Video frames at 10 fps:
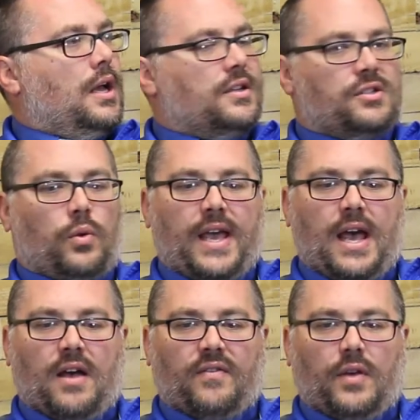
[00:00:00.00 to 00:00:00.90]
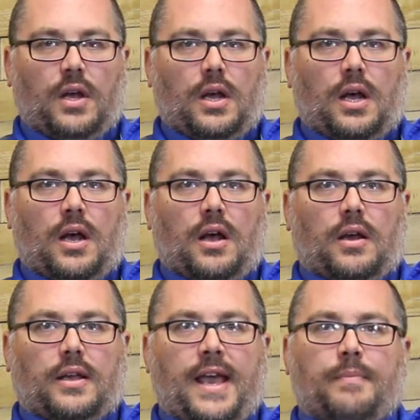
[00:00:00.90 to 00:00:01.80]
So we have
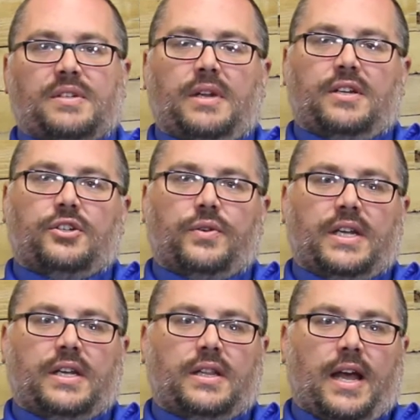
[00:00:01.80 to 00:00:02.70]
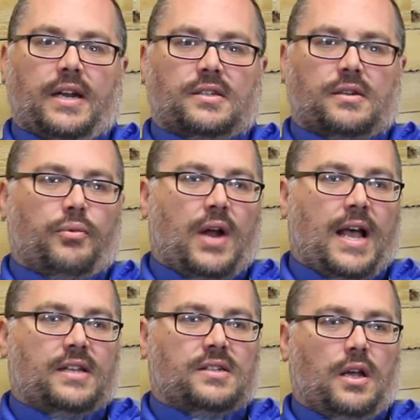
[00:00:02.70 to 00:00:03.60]
campus ministry that is
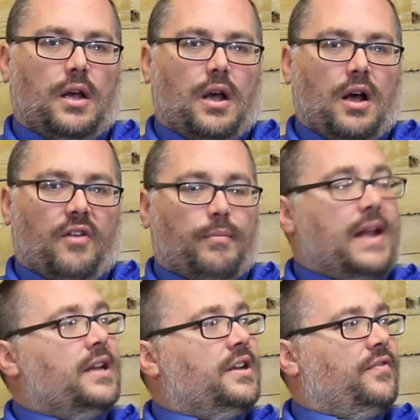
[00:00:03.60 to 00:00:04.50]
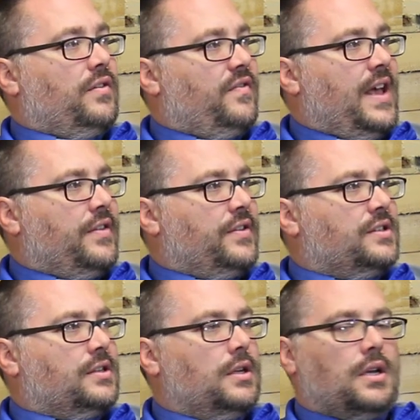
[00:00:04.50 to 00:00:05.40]
comprised of many different
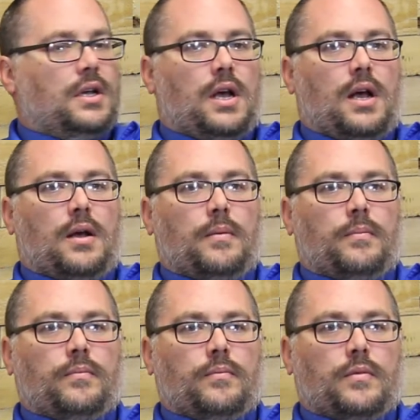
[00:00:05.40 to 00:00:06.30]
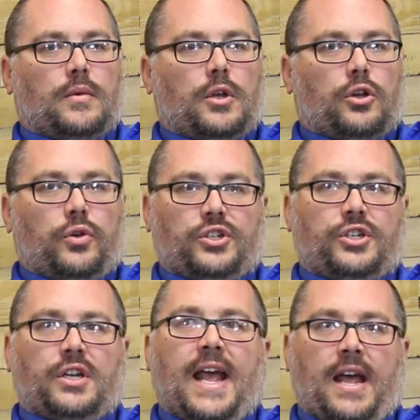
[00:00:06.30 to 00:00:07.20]
faiths,
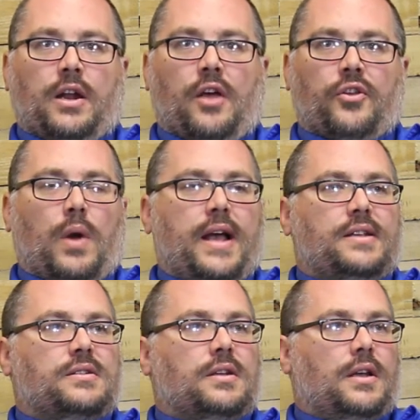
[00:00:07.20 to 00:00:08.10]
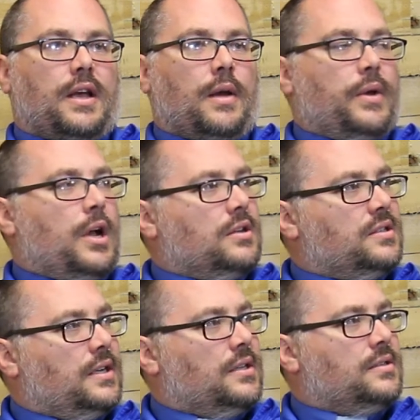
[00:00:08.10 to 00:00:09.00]
Christian and otherwise, and we all
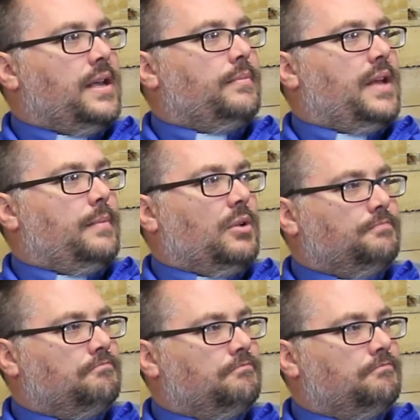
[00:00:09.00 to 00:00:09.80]
sit at the same table.